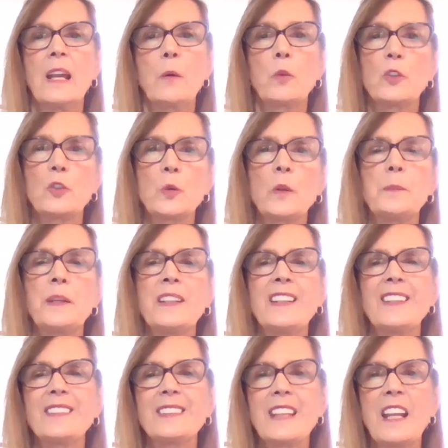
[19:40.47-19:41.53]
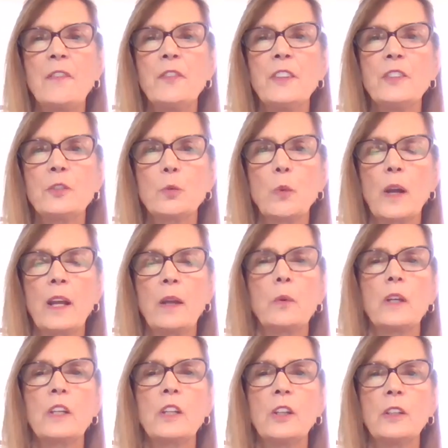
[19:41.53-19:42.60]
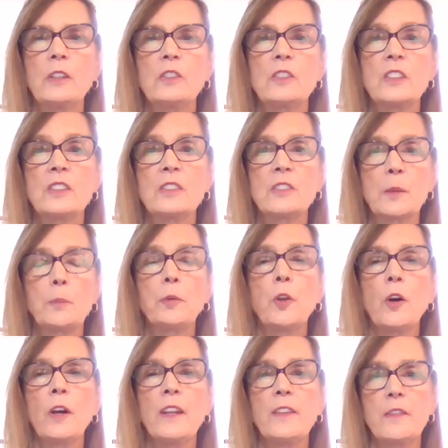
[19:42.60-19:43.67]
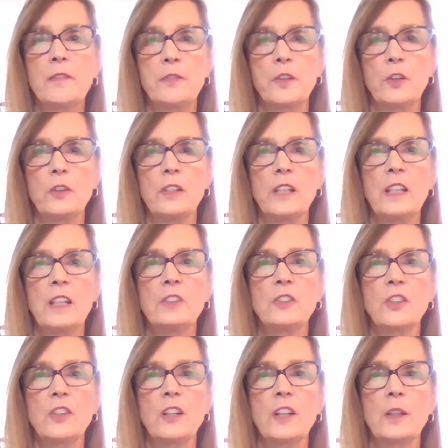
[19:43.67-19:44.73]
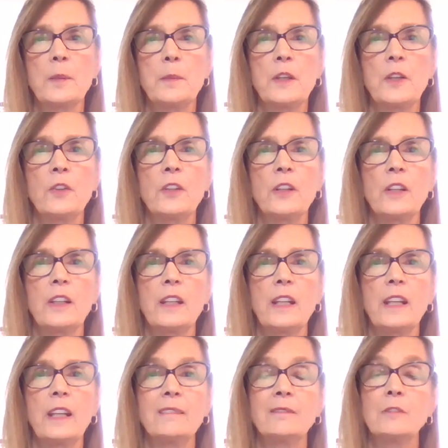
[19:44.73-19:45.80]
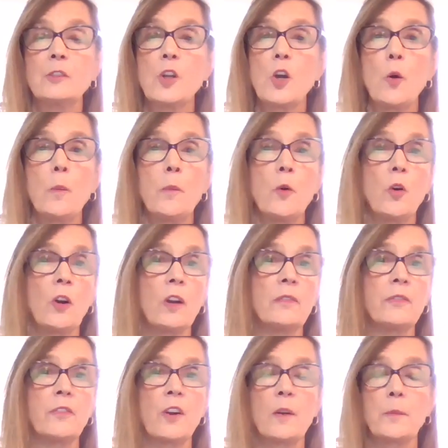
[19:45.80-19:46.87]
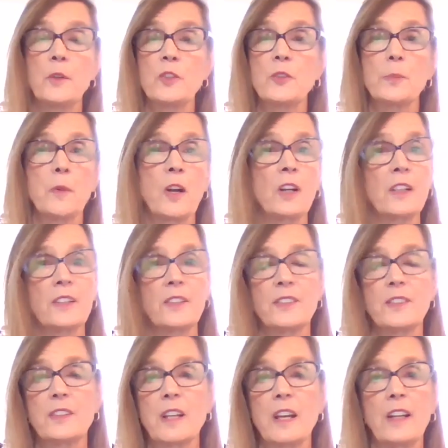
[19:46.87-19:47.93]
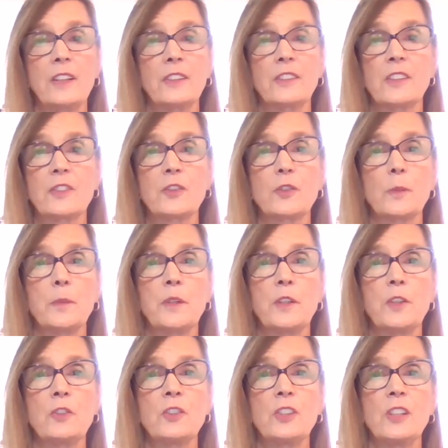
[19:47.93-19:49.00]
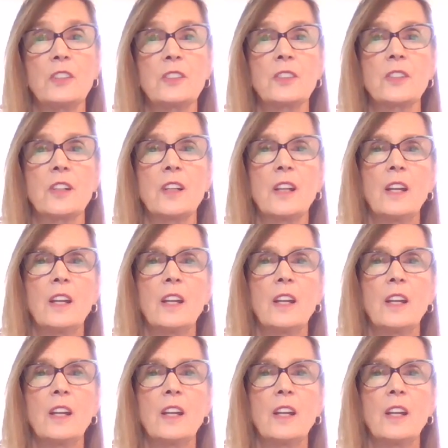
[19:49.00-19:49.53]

which would be the safest way we could deploy the food into the community. No more farmers market style distributions.